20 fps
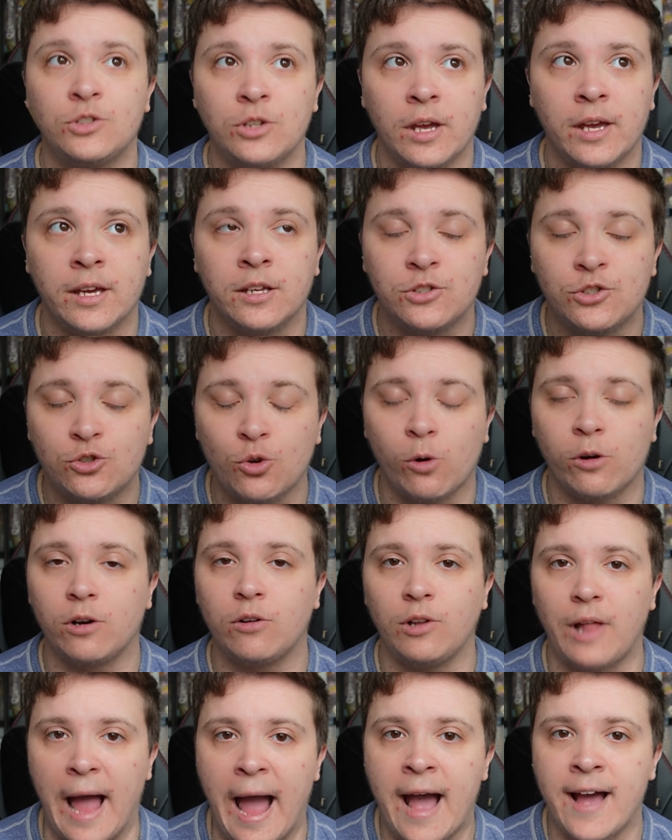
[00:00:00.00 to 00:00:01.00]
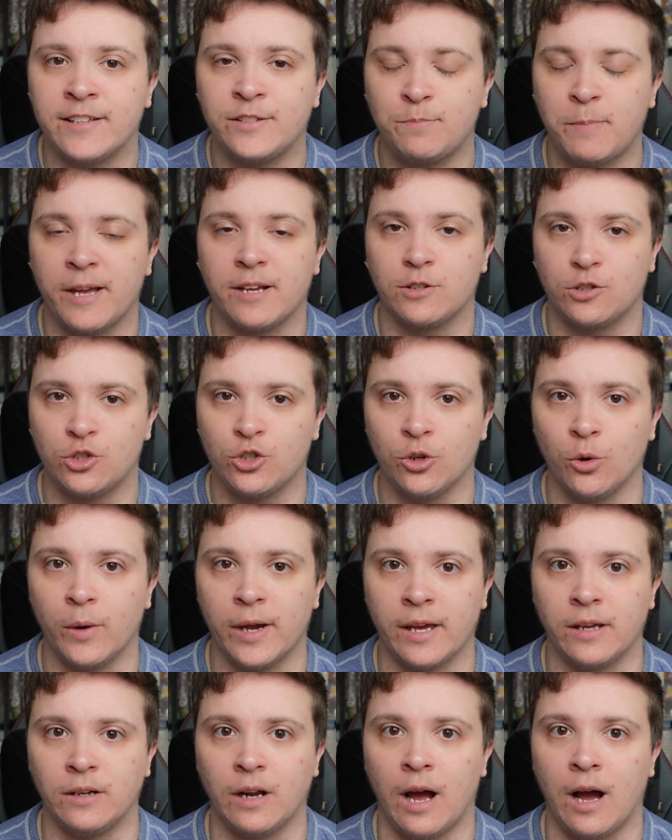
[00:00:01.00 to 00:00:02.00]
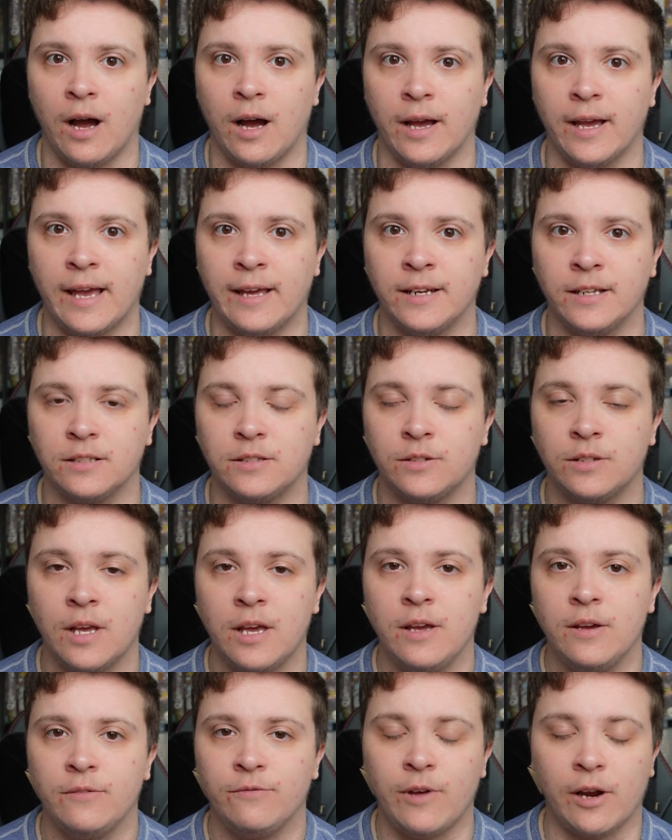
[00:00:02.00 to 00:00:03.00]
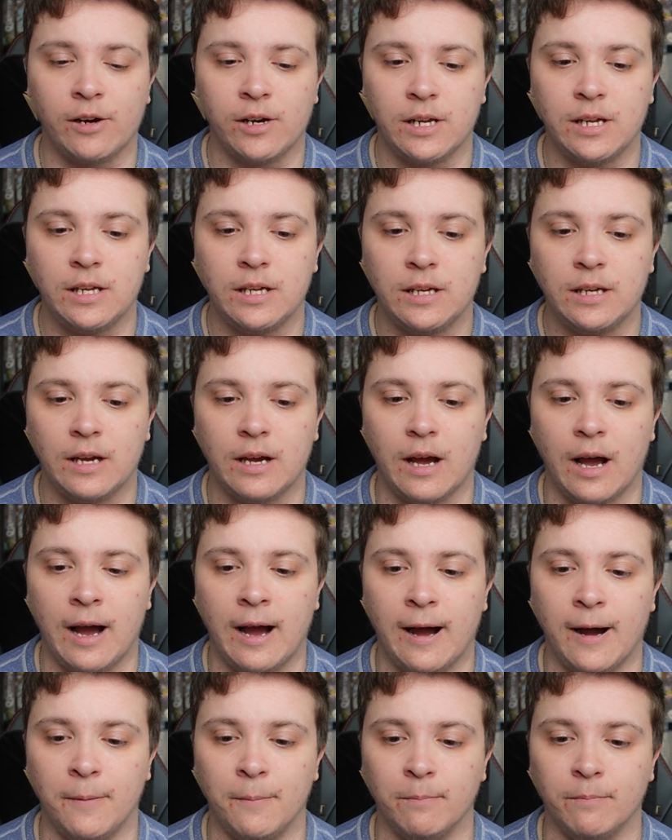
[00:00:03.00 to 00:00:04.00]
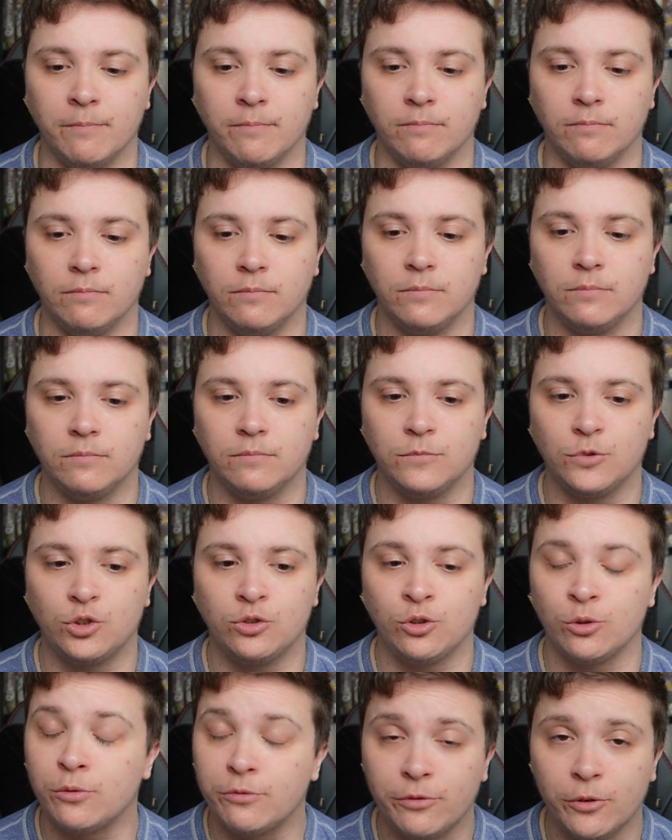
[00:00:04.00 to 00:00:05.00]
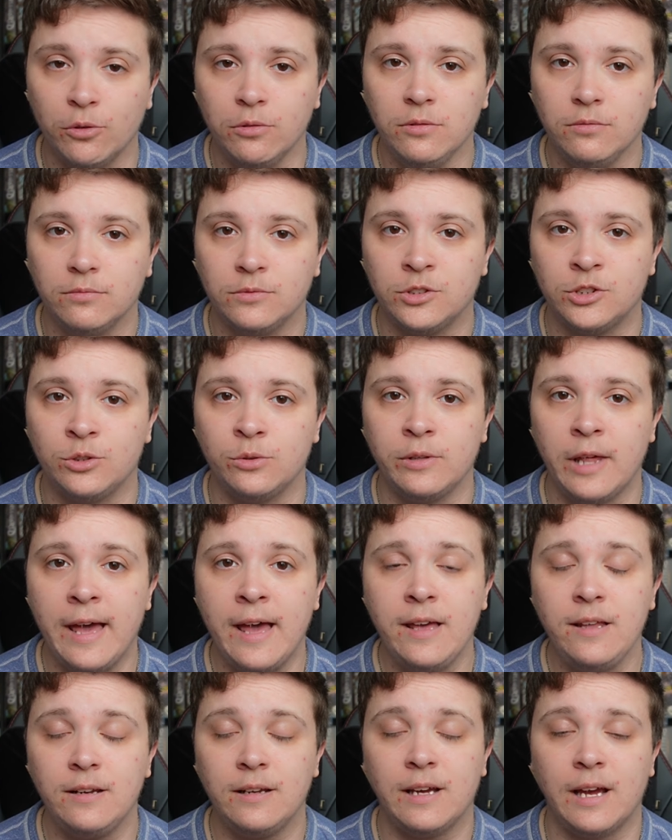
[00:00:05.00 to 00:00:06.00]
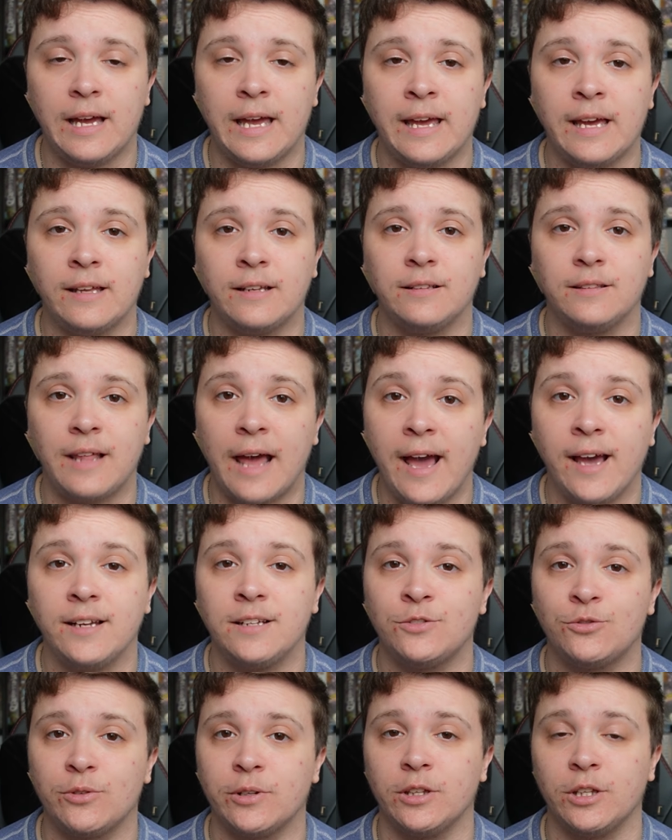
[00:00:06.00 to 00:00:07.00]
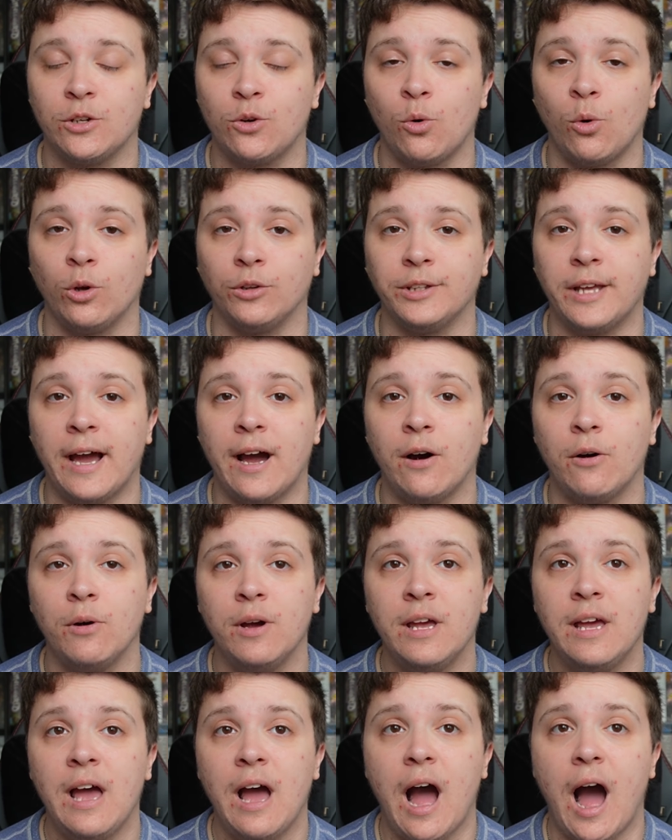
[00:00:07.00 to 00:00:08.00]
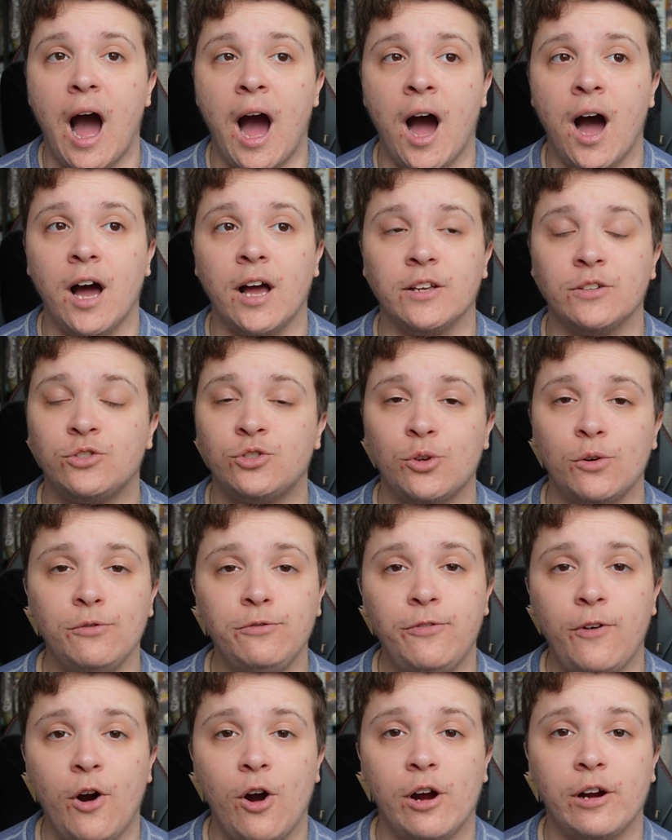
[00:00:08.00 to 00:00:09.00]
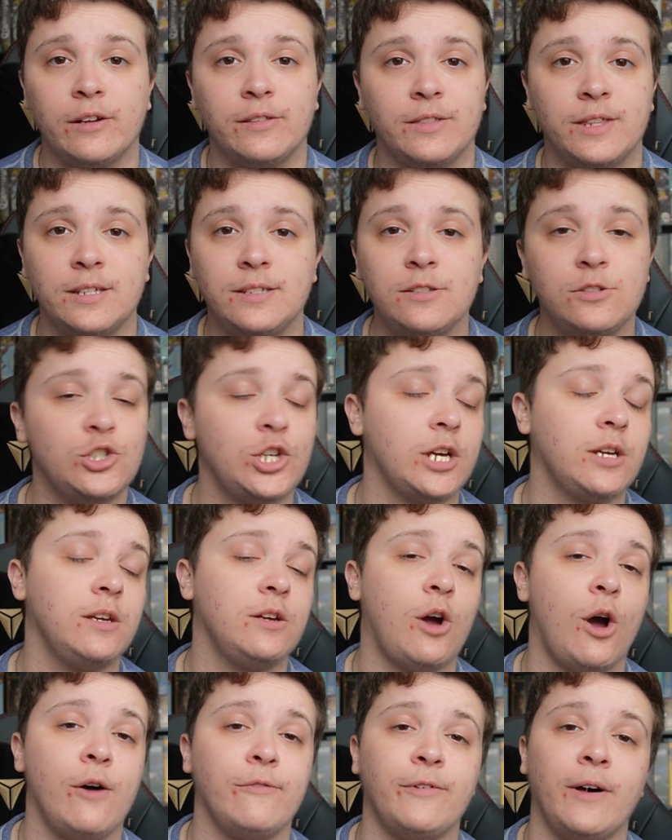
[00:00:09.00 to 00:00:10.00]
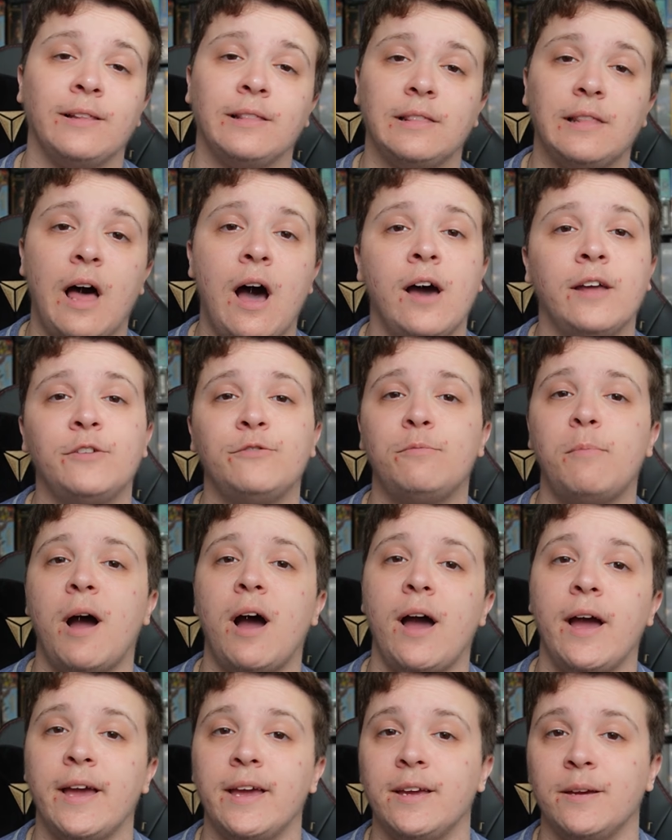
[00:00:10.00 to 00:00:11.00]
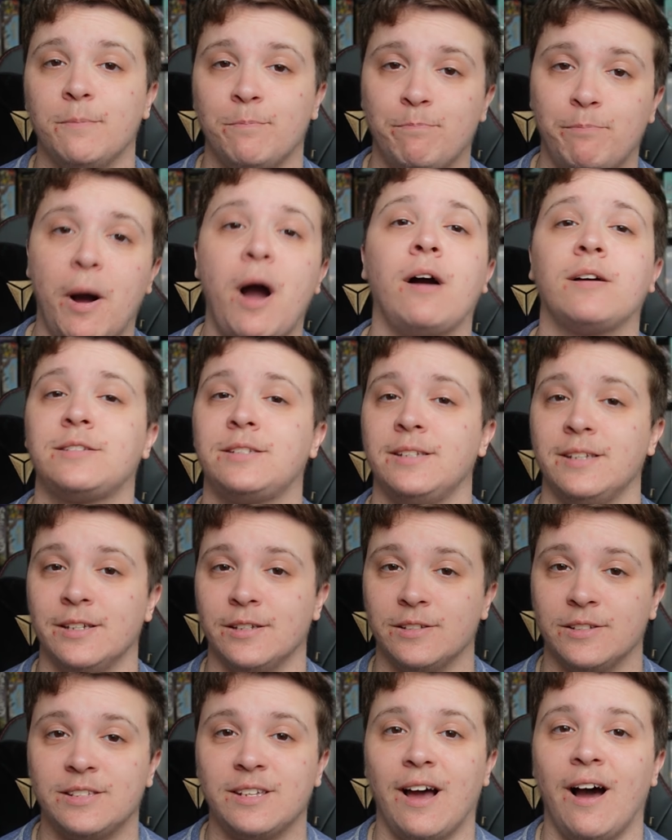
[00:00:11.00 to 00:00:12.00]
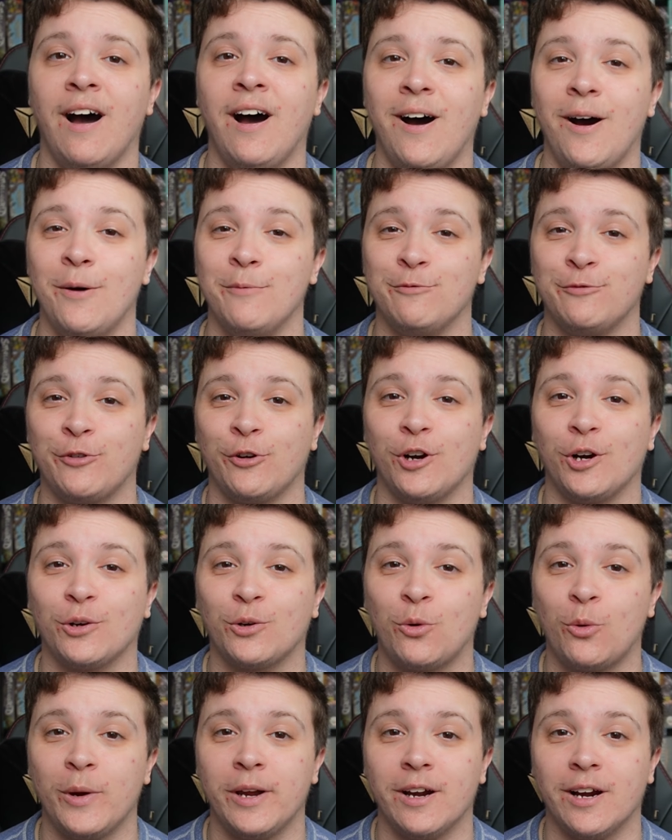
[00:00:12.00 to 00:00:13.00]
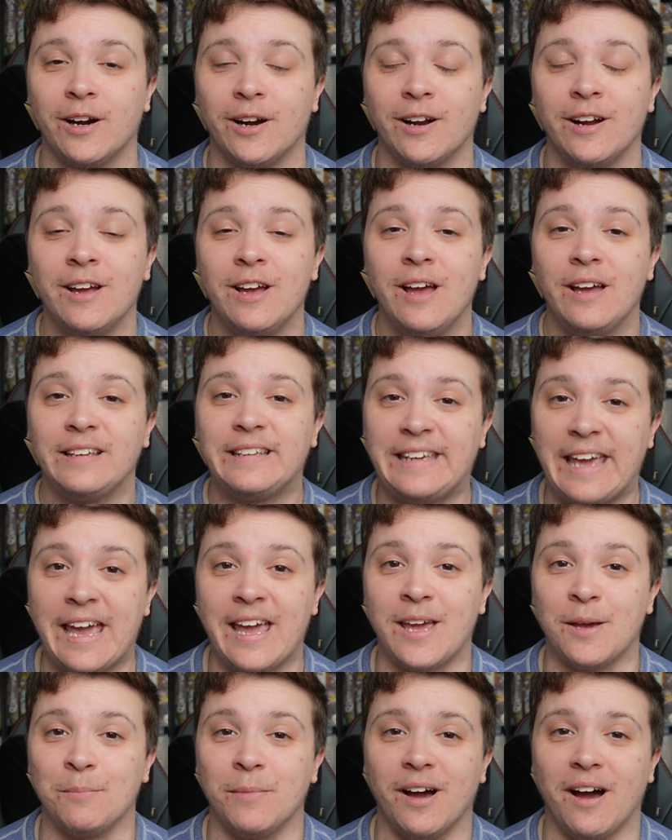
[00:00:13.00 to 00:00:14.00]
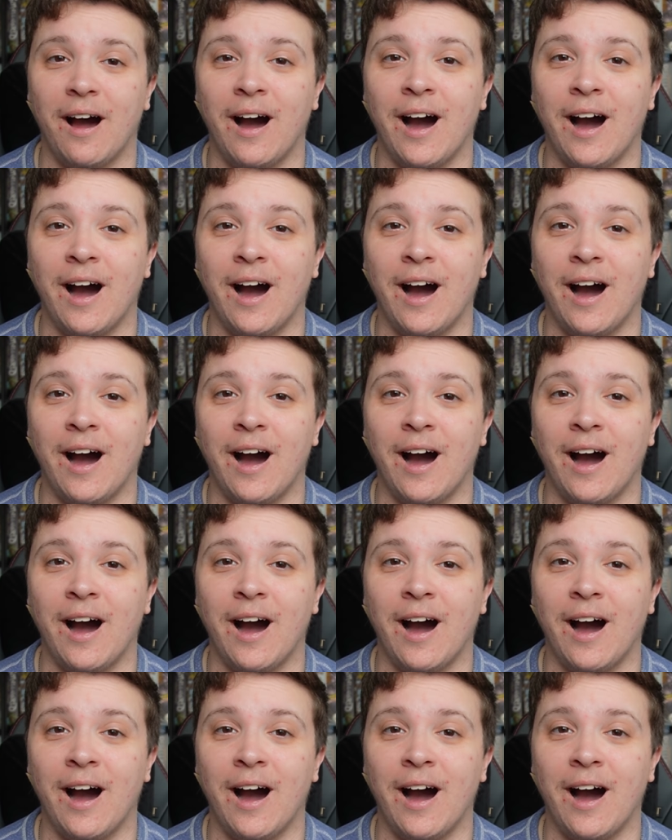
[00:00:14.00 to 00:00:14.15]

historical aspect to it, and it's very truthful to that, and that is really cool. Now, so far, this is checking off a lot of my boxes for a queer game.